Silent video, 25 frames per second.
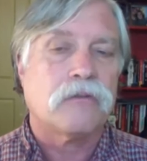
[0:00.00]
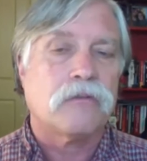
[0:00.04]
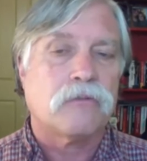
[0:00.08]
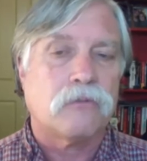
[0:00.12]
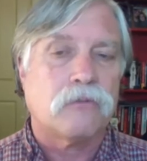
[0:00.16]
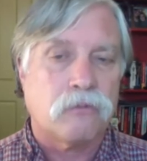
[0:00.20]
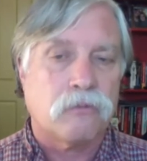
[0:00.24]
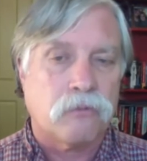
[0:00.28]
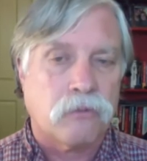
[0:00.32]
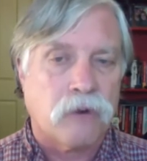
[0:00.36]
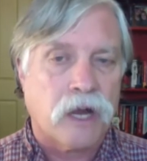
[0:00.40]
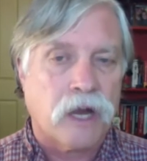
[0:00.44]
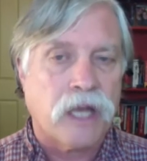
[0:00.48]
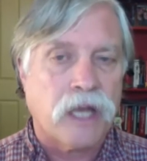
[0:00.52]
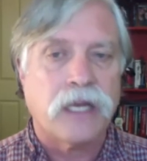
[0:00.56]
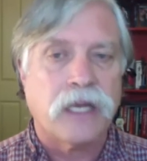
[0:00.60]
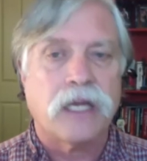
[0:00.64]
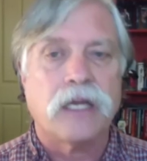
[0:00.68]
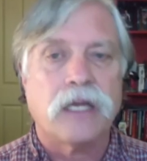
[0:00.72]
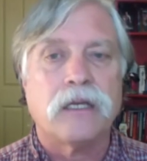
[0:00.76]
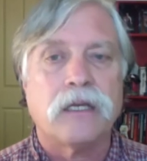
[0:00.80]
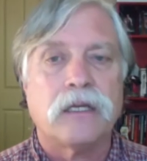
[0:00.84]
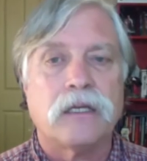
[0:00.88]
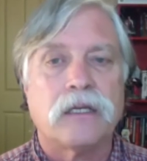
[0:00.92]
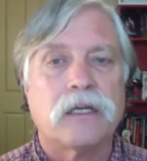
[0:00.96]
Rite
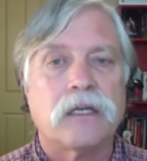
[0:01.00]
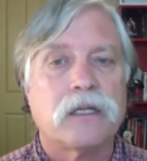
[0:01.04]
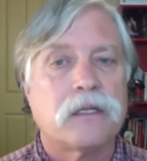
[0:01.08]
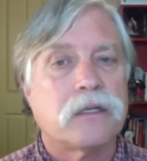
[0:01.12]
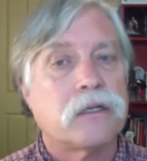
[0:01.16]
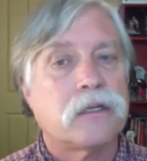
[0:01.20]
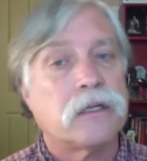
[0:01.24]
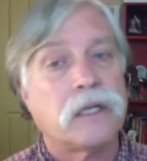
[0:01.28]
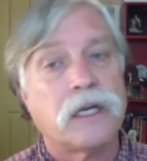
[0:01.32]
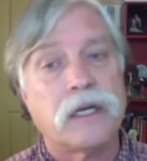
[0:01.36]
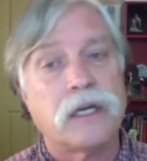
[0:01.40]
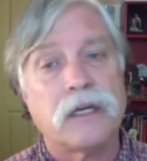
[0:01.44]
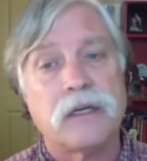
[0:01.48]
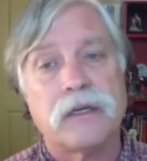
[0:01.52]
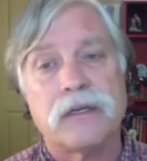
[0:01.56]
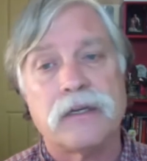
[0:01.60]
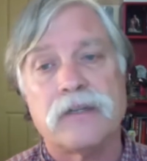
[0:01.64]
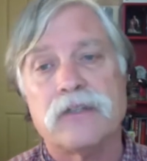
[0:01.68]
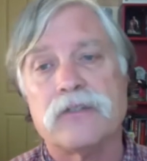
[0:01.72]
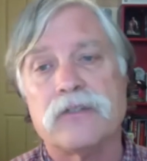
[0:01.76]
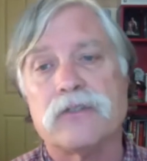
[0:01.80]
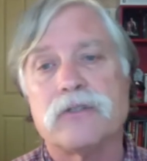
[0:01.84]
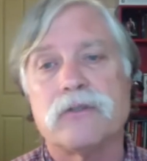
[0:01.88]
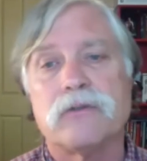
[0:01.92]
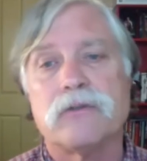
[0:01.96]
Aid in Clear Lake
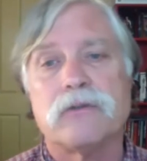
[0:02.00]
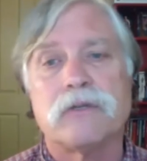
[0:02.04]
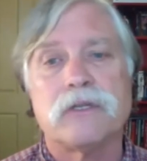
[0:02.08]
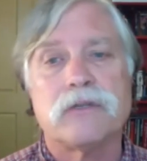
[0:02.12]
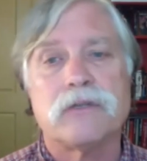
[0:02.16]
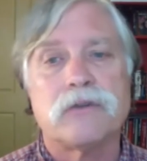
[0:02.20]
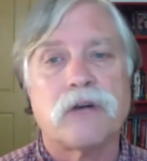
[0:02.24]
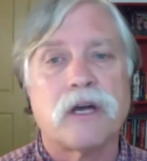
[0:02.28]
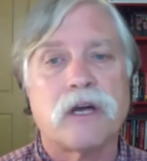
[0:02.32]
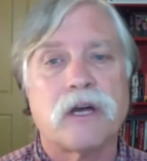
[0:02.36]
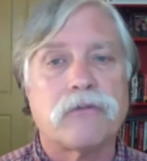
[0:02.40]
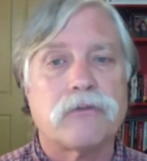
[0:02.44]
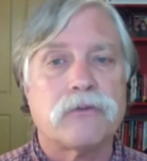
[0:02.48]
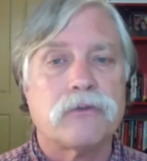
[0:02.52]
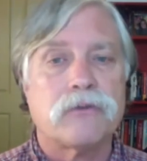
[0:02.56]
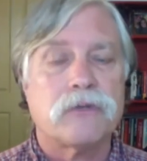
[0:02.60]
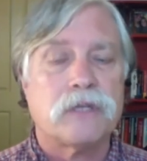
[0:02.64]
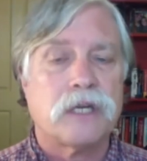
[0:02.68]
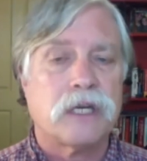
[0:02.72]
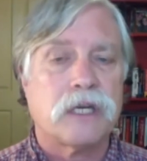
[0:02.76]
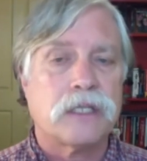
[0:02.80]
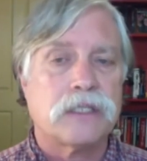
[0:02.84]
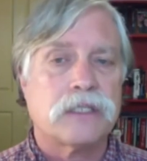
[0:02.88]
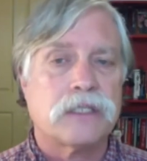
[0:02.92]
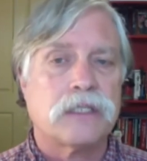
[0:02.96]
is doing drive-through
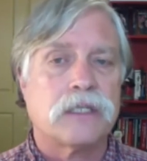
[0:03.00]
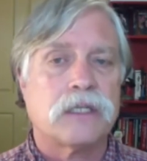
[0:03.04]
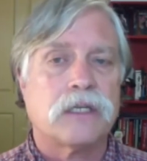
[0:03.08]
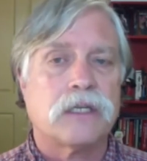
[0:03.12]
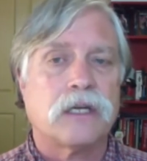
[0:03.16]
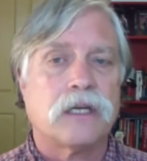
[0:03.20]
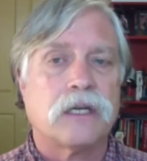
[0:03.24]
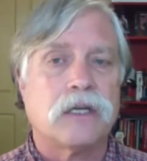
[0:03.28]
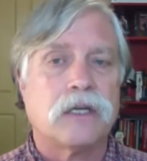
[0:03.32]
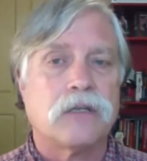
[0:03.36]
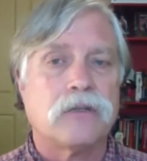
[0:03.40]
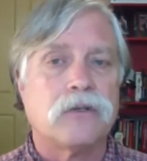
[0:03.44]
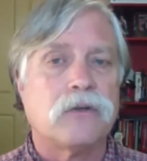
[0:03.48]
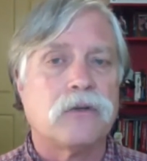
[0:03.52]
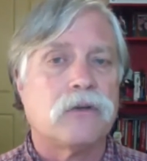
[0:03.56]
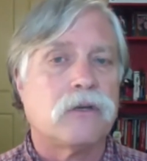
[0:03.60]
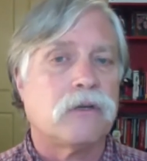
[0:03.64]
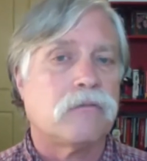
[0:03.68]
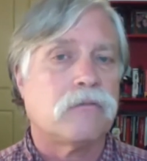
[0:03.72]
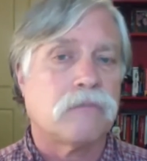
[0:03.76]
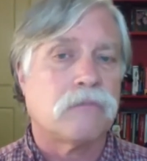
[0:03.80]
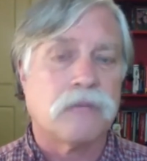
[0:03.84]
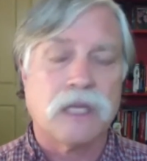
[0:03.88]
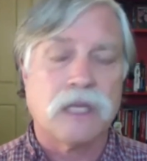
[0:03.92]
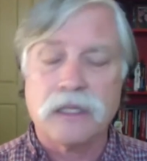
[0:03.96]
testing, and you
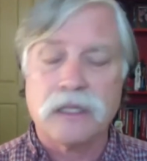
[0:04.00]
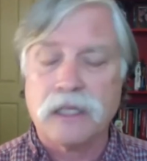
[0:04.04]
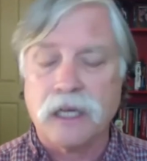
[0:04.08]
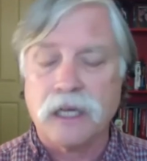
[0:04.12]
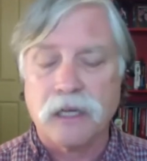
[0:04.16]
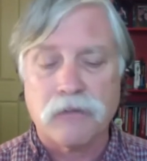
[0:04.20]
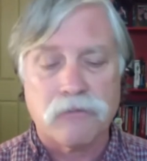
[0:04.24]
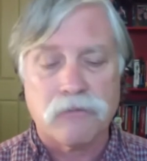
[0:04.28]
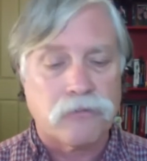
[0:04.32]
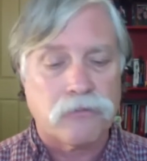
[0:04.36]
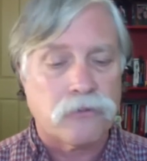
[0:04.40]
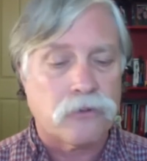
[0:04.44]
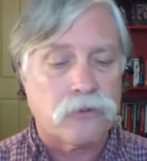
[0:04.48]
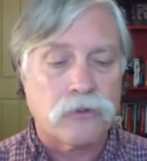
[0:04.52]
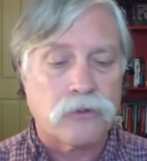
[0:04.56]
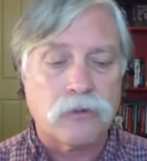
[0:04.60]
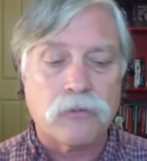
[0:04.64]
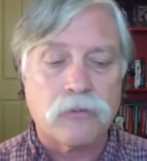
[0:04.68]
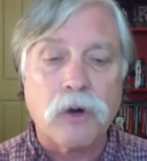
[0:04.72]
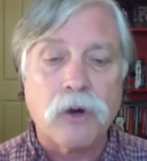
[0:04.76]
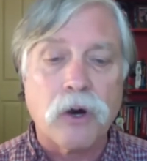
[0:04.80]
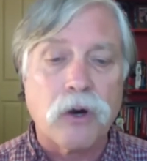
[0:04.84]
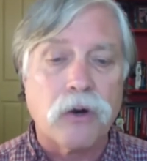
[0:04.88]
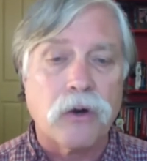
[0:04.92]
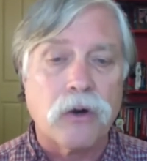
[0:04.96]
can get that for
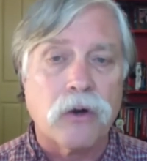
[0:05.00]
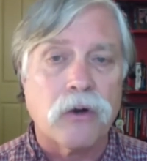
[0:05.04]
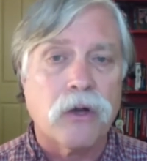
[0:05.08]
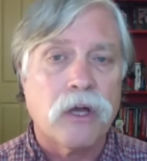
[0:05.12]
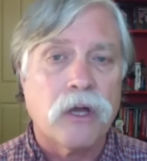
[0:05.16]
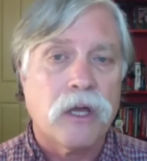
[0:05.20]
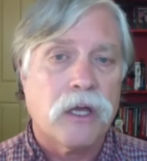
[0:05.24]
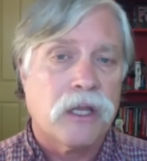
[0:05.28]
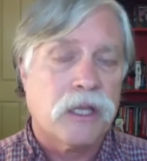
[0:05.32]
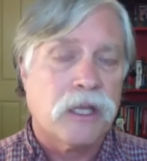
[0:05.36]
tomorrow.